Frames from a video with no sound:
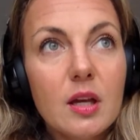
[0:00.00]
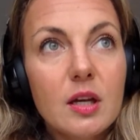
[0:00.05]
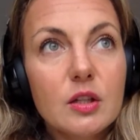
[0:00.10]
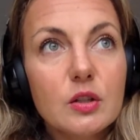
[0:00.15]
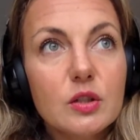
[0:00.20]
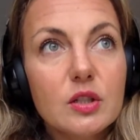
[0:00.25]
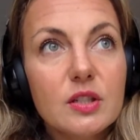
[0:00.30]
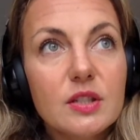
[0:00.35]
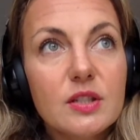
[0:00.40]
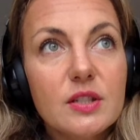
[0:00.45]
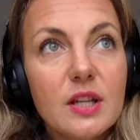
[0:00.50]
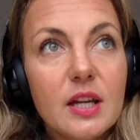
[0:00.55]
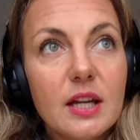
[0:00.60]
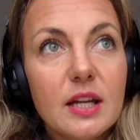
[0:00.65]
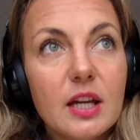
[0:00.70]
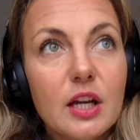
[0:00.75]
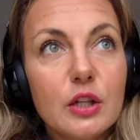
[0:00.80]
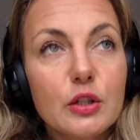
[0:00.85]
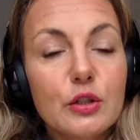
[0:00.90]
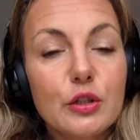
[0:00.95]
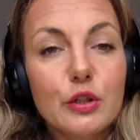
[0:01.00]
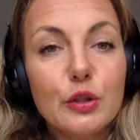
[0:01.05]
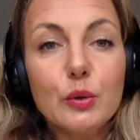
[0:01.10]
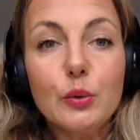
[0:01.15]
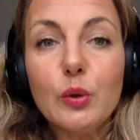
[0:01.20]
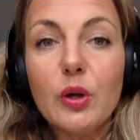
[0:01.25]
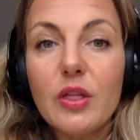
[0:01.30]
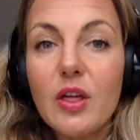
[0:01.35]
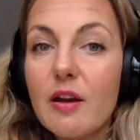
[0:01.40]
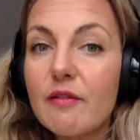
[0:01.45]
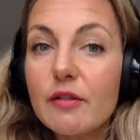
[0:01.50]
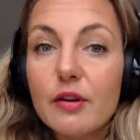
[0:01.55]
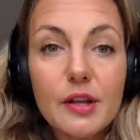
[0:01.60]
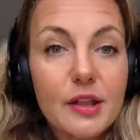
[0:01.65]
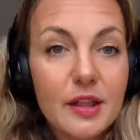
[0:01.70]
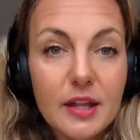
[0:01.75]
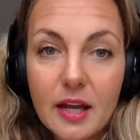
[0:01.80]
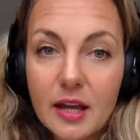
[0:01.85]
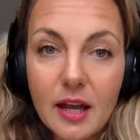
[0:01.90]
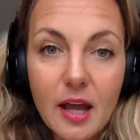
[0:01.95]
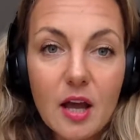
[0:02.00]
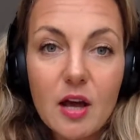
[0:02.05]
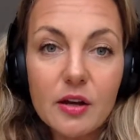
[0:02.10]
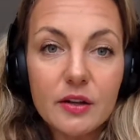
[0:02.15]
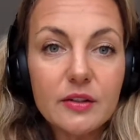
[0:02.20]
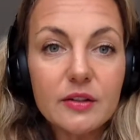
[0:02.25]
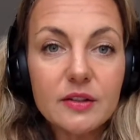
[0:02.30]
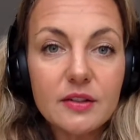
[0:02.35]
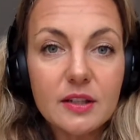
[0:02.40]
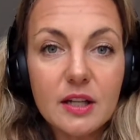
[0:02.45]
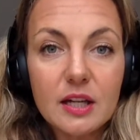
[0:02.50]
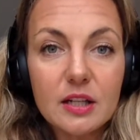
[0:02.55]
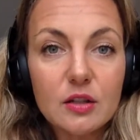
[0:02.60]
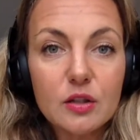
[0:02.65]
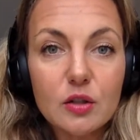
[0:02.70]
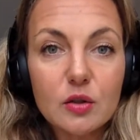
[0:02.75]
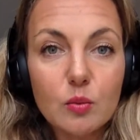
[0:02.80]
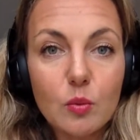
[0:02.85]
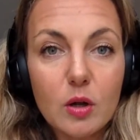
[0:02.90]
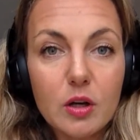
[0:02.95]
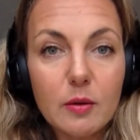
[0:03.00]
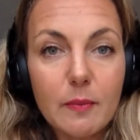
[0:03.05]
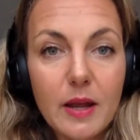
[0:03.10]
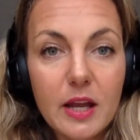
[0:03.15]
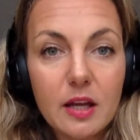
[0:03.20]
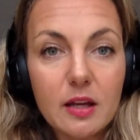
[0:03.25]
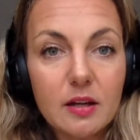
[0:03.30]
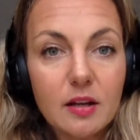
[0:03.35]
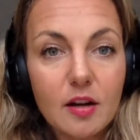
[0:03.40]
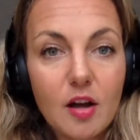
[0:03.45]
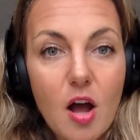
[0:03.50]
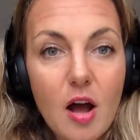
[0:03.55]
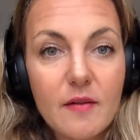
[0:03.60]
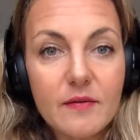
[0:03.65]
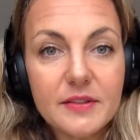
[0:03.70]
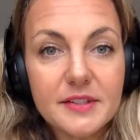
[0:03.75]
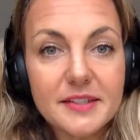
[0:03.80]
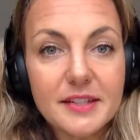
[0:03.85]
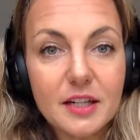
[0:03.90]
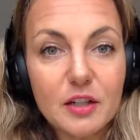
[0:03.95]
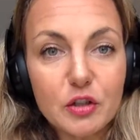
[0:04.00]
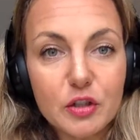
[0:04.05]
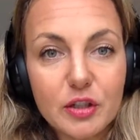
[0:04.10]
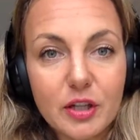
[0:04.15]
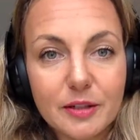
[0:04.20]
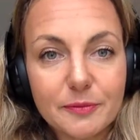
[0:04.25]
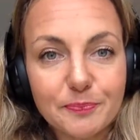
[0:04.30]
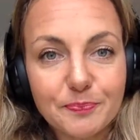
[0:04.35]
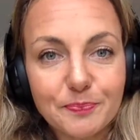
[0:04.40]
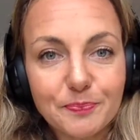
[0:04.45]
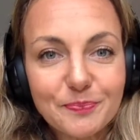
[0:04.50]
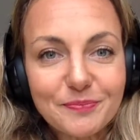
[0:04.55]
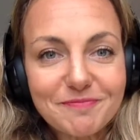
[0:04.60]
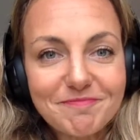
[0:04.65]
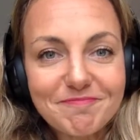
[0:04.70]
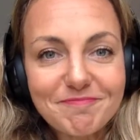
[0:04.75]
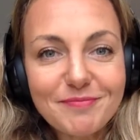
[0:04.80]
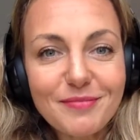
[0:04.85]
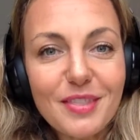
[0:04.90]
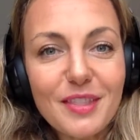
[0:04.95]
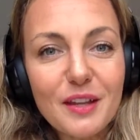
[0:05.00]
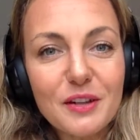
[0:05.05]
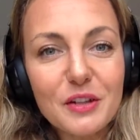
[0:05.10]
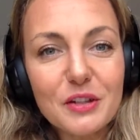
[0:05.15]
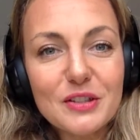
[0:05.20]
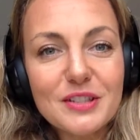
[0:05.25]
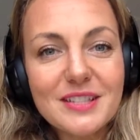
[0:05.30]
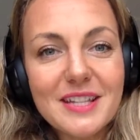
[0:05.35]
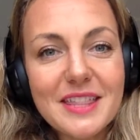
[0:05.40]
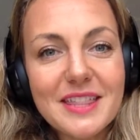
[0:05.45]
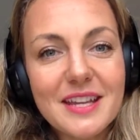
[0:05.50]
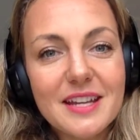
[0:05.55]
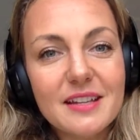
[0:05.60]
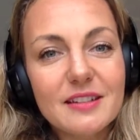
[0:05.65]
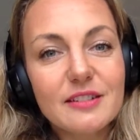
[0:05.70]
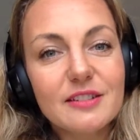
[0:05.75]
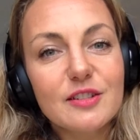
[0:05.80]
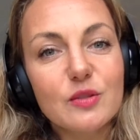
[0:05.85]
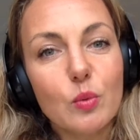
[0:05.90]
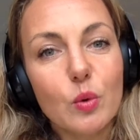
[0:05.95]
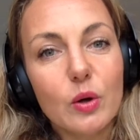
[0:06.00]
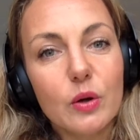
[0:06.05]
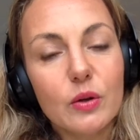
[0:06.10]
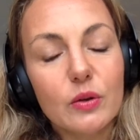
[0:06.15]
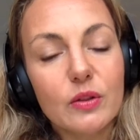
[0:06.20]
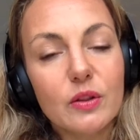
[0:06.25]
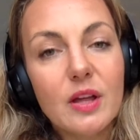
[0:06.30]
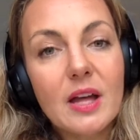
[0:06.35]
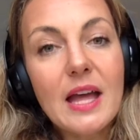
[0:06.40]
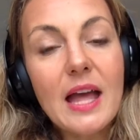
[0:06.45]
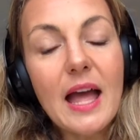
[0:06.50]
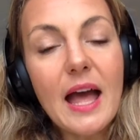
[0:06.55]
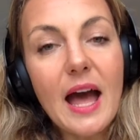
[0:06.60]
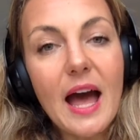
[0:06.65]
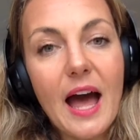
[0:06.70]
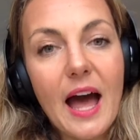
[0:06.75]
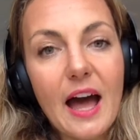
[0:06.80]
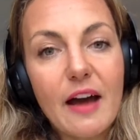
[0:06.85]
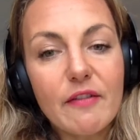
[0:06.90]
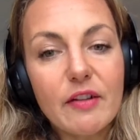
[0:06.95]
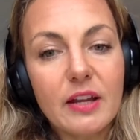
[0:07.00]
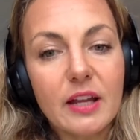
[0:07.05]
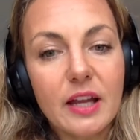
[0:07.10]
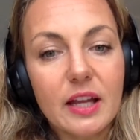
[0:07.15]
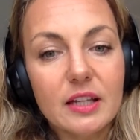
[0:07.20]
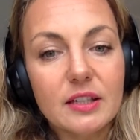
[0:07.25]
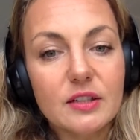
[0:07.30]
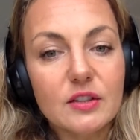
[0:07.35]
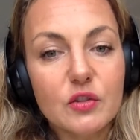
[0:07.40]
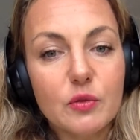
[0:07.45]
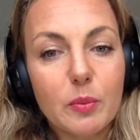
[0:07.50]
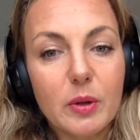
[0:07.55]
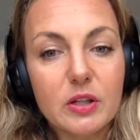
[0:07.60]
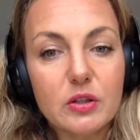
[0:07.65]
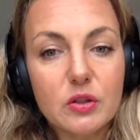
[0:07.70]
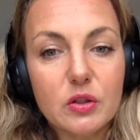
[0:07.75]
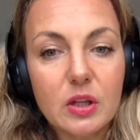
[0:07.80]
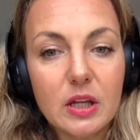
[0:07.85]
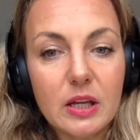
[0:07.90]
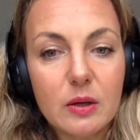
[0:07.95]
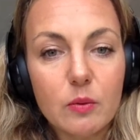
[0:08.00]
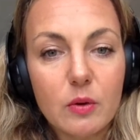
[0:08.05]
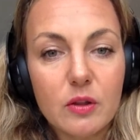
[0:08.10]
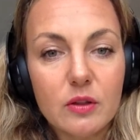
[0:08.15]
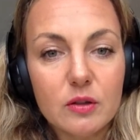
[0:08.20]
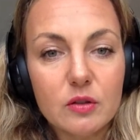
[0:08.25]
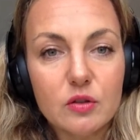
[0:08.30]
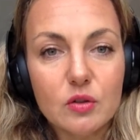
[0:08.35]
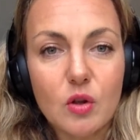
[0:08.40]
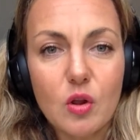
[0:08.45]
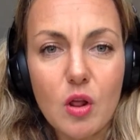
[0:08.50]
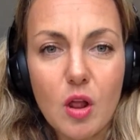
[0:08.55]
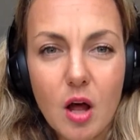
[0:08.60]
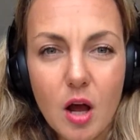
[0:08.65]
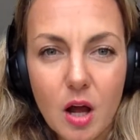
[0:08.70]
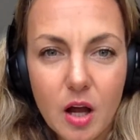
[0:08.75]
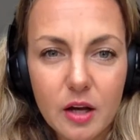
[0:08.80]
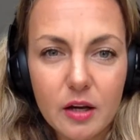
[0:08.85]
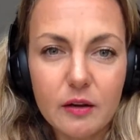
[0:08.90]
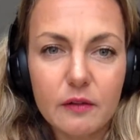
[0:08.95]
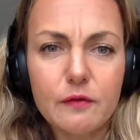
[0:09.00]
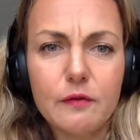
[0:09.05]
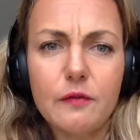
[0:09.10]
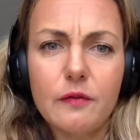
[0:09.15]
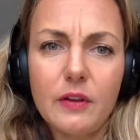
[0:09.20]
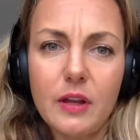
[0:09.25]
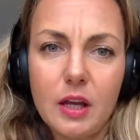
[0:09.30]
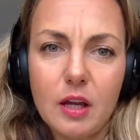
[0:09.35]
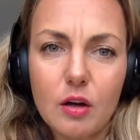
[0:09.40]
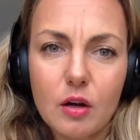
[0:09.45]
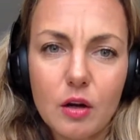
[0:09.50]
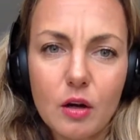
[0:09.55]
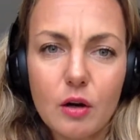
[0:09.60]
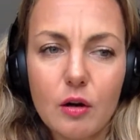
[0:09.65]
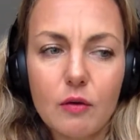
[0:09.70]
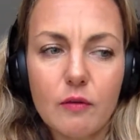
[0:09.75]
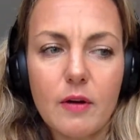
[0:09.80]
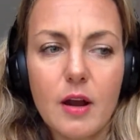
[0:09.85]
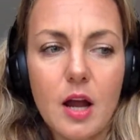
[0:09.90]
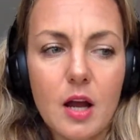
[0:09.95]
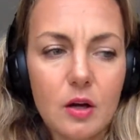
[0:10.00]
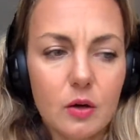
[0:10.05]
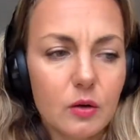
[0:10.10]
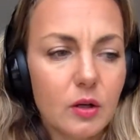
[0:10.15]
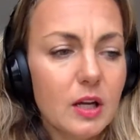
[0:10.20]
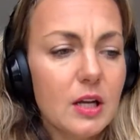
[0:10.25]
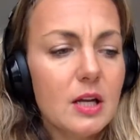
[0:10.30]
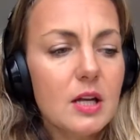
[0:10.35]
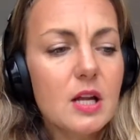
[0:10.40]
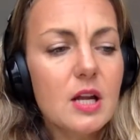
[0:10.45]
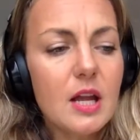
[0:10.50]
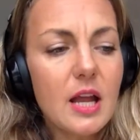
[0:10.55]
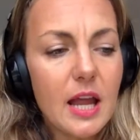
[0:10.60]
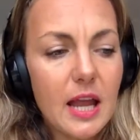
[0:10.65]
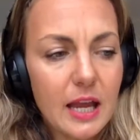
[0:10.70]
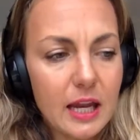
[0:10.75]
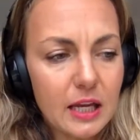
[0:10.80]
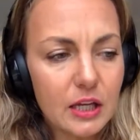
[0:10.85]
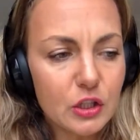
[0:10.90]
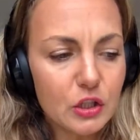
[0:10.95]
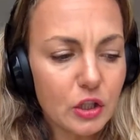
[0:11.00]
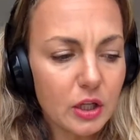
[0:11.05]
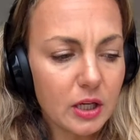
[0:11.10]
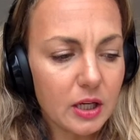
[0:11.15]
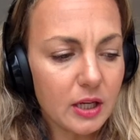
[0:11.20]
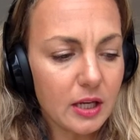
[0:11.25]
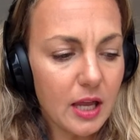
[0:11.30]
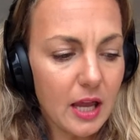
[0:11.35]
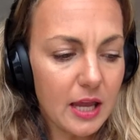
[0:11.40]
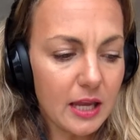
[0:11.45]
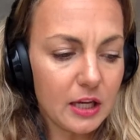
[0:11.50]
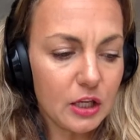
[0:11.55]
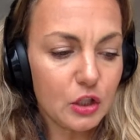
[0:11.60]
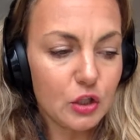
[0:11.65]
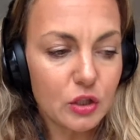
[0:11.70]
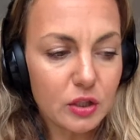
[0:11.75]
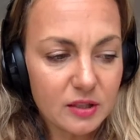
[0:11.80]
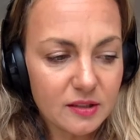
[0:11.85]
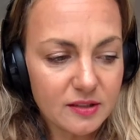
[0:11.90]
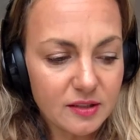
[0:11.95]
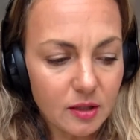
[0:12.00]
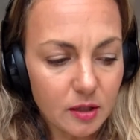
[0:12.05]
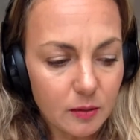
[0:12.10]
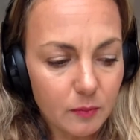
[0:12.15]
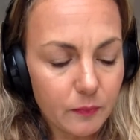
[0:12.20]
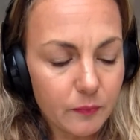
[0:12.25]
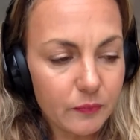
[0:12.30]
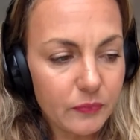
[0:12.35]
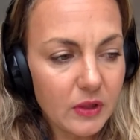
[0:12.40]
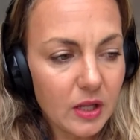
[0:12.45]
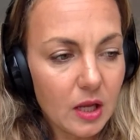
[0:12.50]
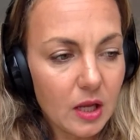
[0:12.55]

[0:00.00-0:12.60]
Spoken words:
just like I do with everything else, I just want to make it a conversation because I think it's worth having it, especially when there's a lot of fear around aging, ageism,